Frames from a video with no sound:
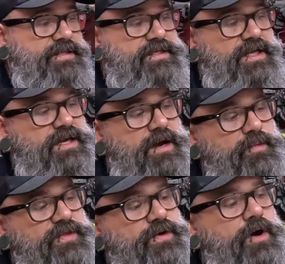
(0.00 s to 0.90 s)
It's going to come
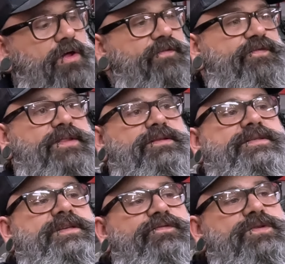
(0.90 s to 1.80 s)
with all the fun little
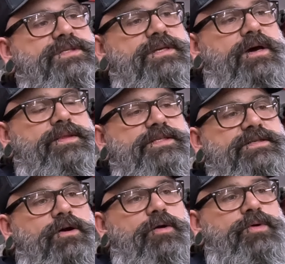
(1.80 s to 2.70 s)
stuff you see on this
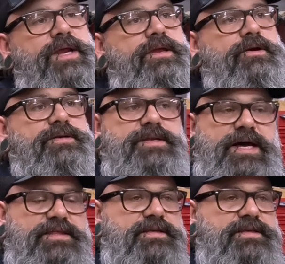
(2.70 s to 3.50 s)
carb right here, not